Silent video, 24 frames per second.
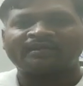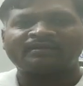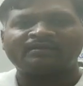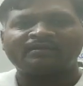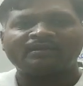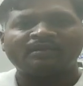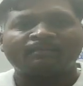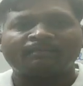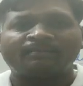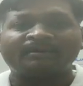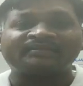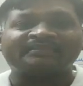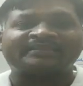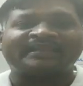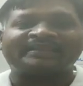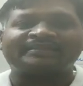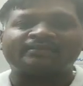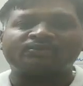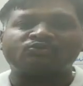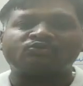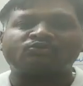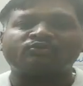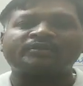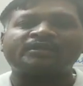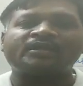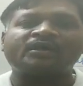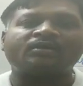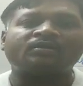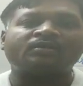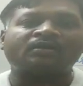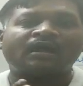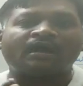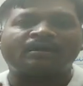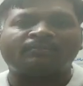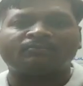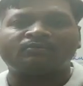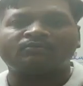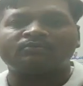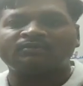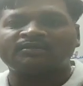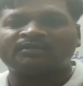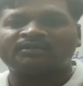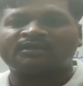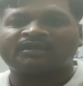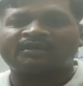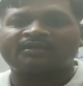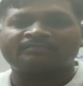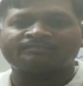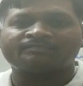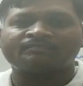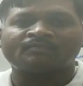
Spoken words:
Okay, but that urea or ammonia,